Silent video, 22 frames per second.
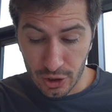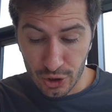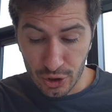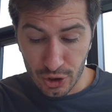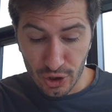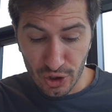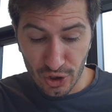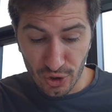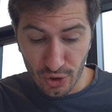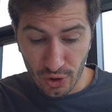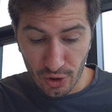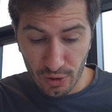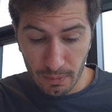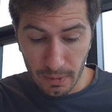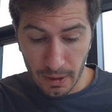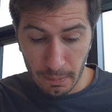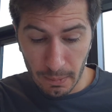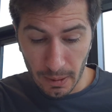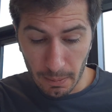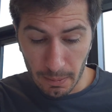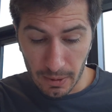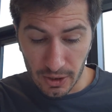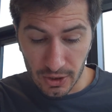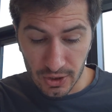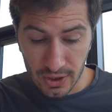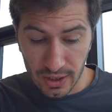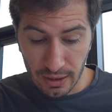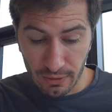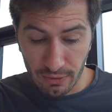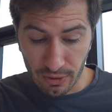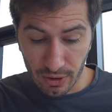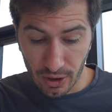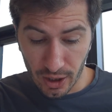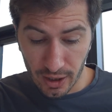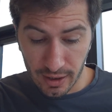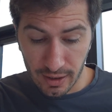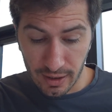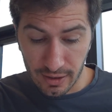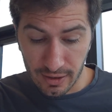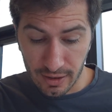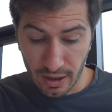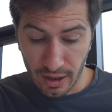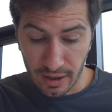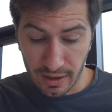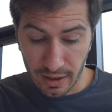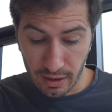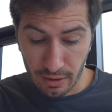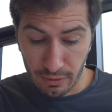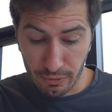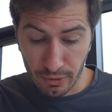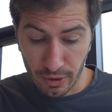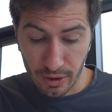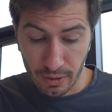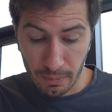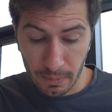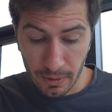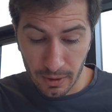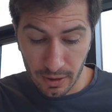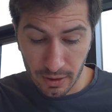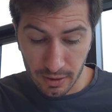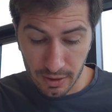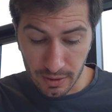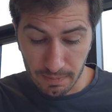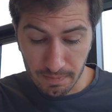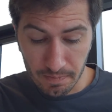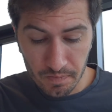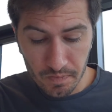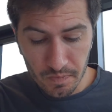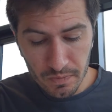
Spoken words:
should not be published if likely to identify the person.